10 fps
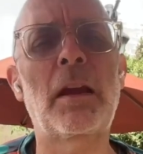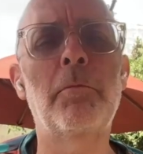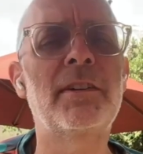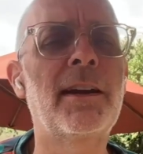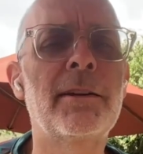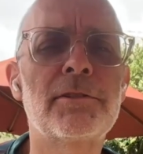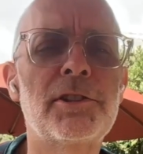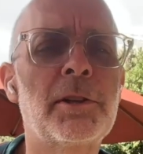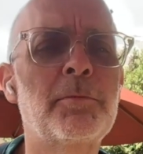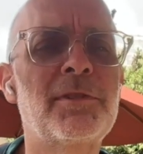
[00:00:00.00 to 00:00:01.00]
Potato
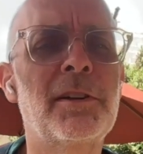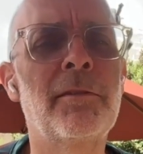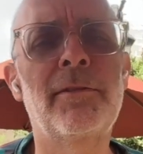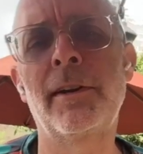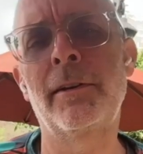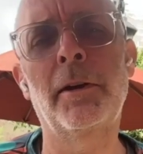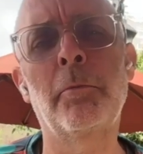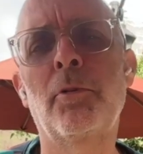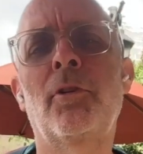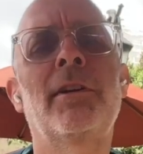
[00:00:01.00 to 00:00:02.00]
chips, if they're
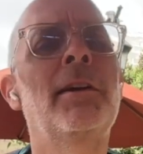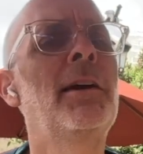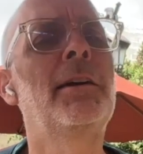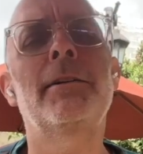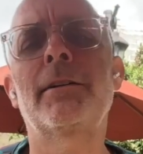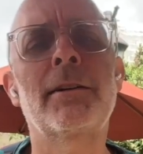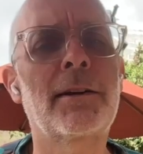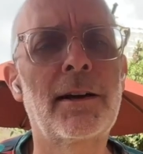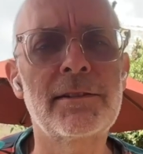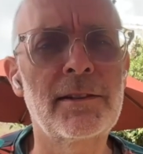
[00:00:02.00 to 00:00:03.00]
imported, going to
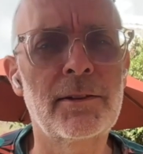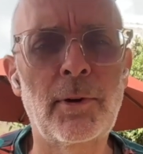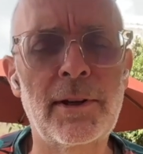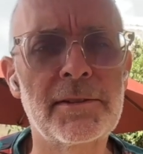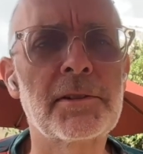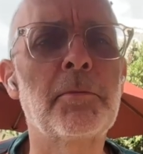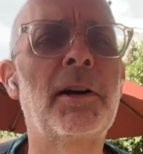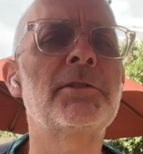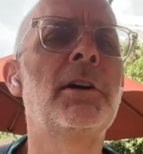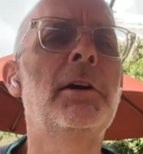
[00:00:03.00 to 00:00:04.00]
cost you twice as
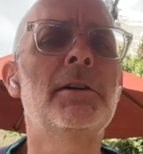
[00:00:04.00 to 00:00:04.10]
much.